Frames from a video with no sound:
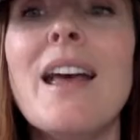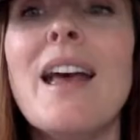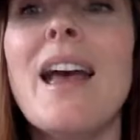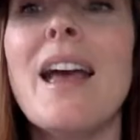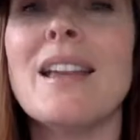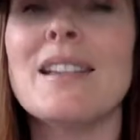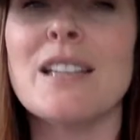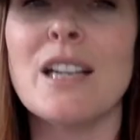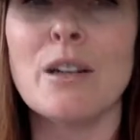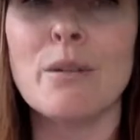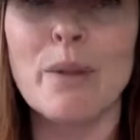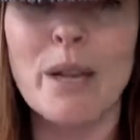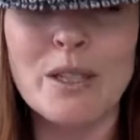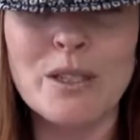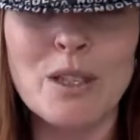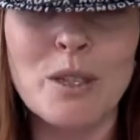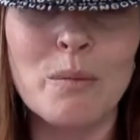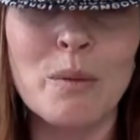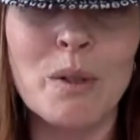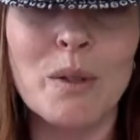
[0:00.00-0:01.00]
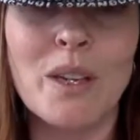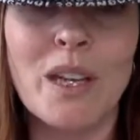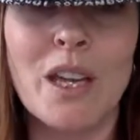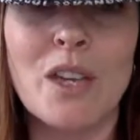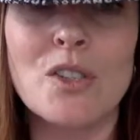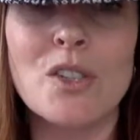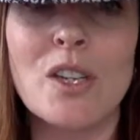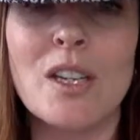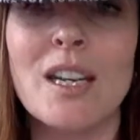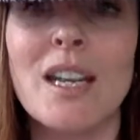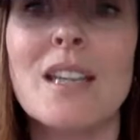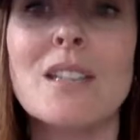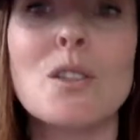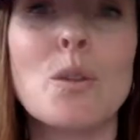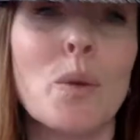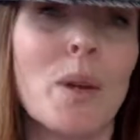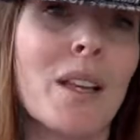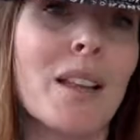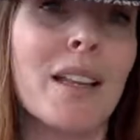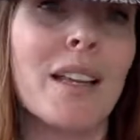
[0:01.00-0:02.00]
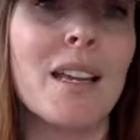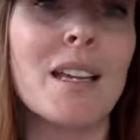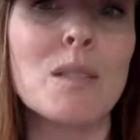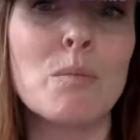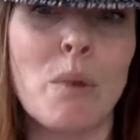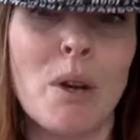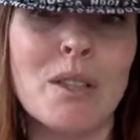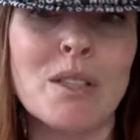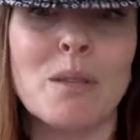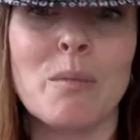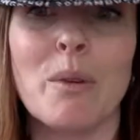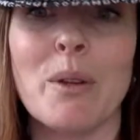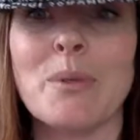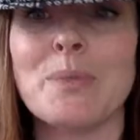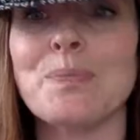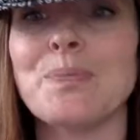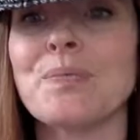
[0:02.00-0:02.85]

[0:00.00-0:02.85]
and direct communication as quickly as possible.